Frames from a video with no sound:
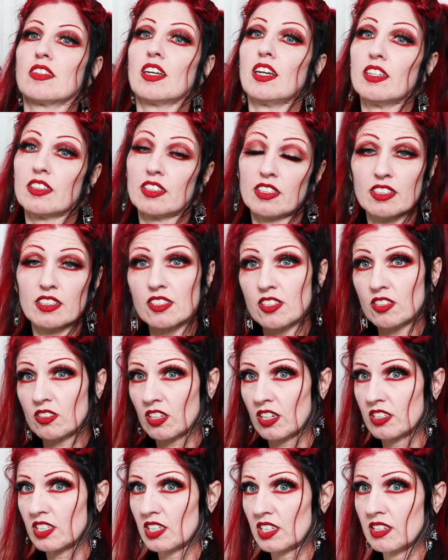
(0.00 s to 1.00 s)
Do you think these are
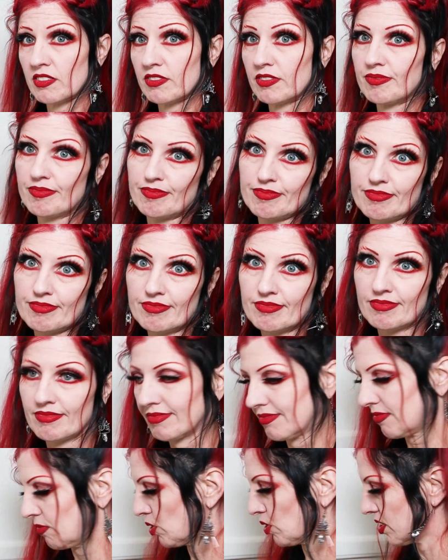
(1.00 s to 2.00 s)
large enough?
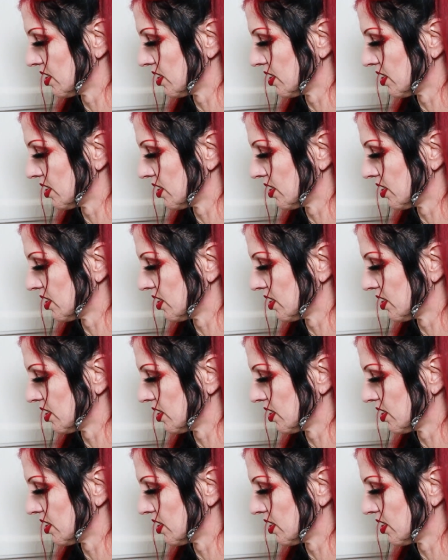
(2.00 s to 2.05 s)
We'll